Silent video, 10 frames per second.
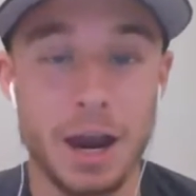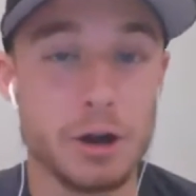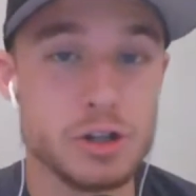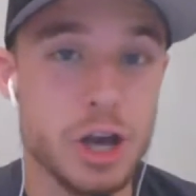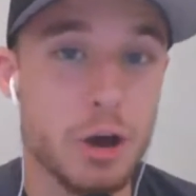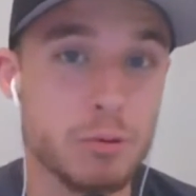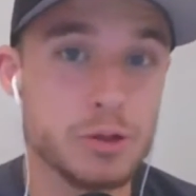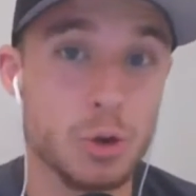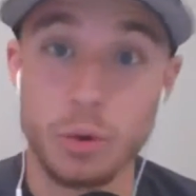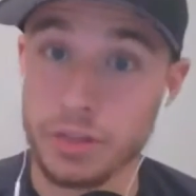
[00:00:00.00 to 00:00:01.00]
Aaron
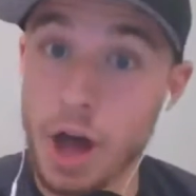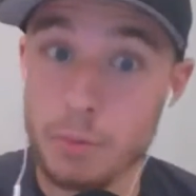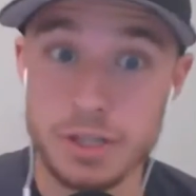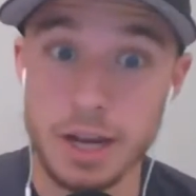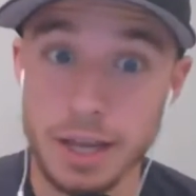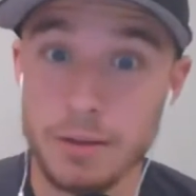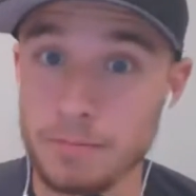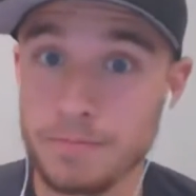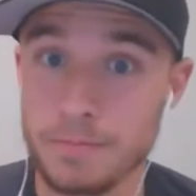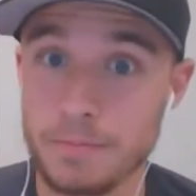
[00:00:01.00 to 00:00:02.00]
Jones, we thought was going to
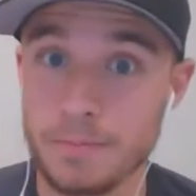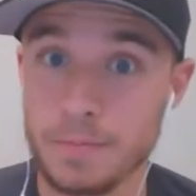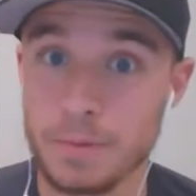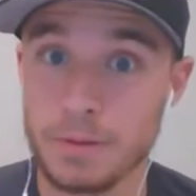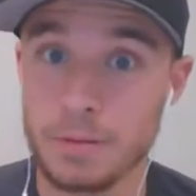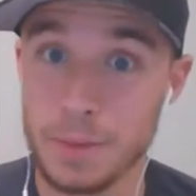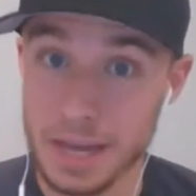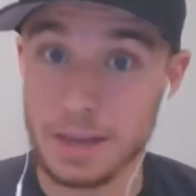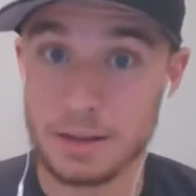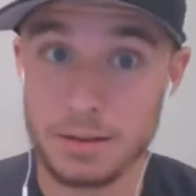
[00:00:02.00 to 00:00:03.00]
get
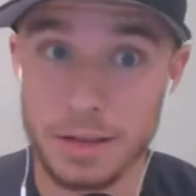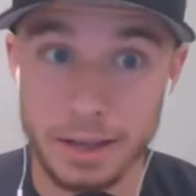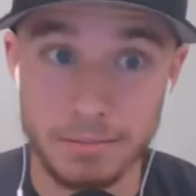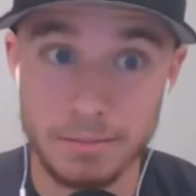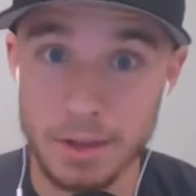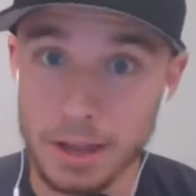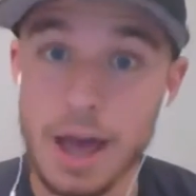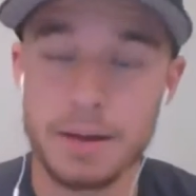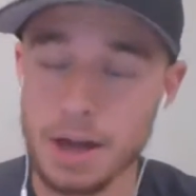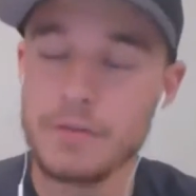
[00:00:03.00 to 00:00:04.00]
paid like a
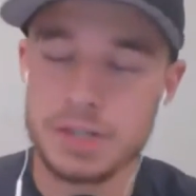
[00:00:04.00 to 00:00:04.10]
lot. And